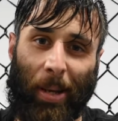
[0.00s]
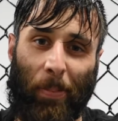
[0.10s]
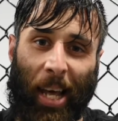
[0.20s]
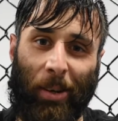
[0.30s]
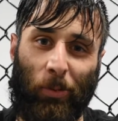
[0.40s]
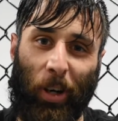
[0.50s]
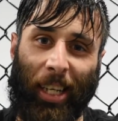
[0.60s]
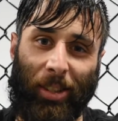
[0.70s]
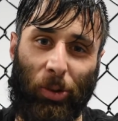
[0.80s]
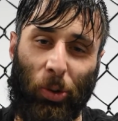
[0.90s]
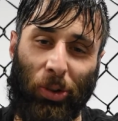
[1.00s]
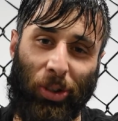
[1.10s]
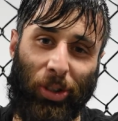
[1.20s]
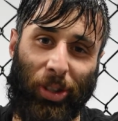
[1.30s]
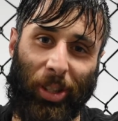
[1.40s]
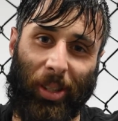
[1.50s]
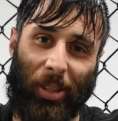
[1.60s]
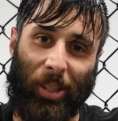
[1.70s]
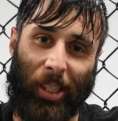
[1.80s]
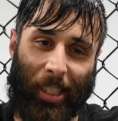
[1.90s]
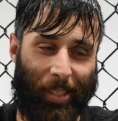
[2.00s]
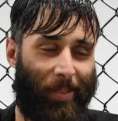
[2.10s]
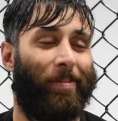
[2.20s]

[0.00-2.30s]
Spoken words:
10 Planet Freaks. Oos.